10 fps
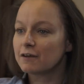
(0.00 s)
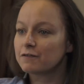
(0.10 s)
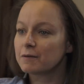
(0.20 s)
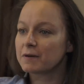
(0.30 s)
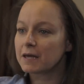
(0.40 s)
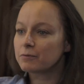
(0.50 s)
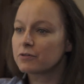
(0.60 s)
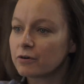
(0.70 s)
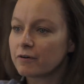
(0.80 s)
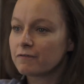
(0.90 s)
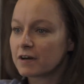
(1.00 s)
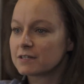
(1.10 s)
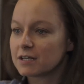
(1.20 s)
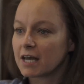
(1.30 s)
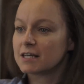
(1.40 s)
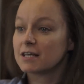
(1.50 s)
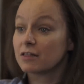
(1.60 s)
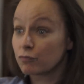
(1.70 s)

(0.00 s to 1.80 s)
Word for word: If the people that are investigating